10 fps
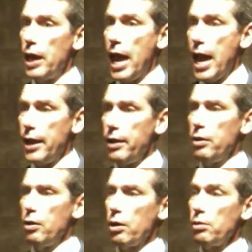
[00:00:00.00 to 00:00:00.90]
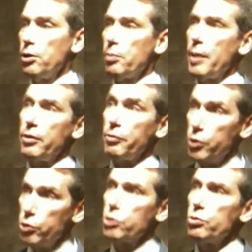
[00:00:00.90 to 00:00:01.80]
A, are clear about the
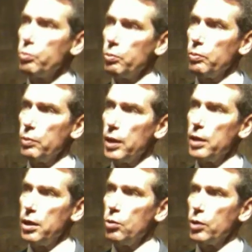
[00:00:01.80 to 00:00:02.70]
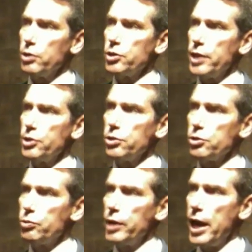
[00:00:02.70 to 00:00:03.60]
future that the
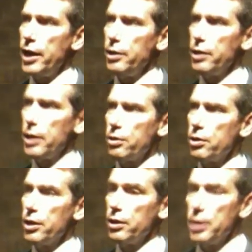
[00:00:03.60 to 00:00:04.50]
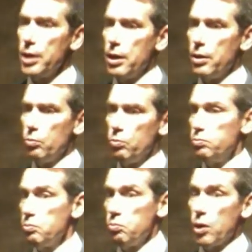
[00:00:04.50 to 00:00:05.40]
organization's creating, that the,
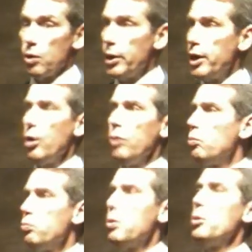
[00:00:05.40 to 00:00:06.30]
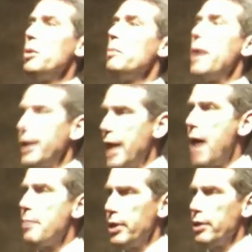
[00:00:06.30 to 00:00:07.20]
where are we going, what are we making
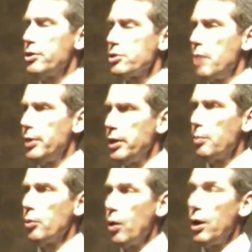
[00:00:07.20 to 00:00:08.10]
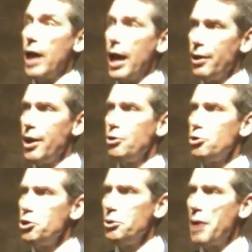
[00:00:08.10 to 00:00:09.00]
happen in this company, number one, and then
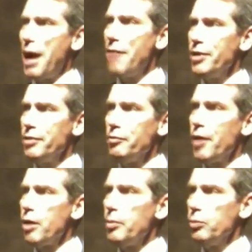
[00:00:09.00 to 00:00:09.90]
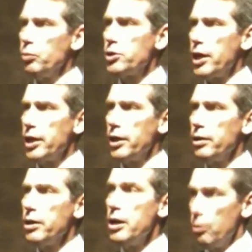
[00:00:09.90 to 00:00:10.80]
two, have an environment in which they can
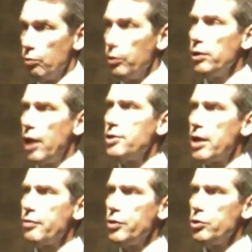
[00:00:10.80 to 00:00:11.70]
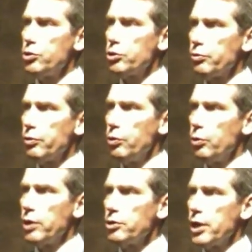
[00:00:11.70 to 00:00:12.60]
realize that future for the
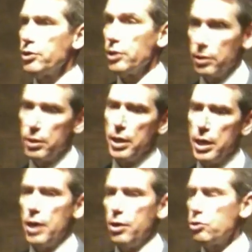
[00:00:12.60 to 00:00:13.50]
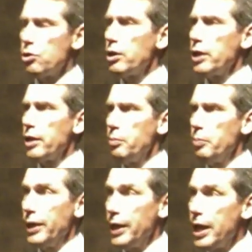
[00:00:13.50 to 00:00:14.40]
organization, you start to get the
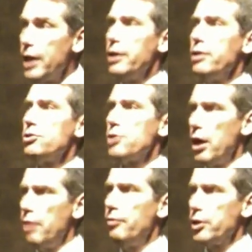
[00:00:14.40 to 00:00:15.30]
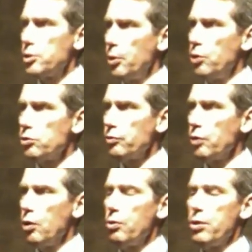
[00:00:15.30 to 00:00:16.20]
beginnings of explosive
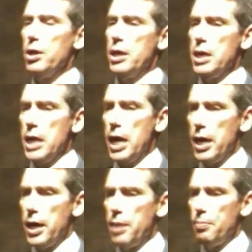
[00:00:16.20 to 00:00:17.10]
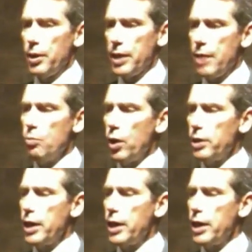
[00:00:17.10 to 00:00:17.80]
growth. Uh, but then what it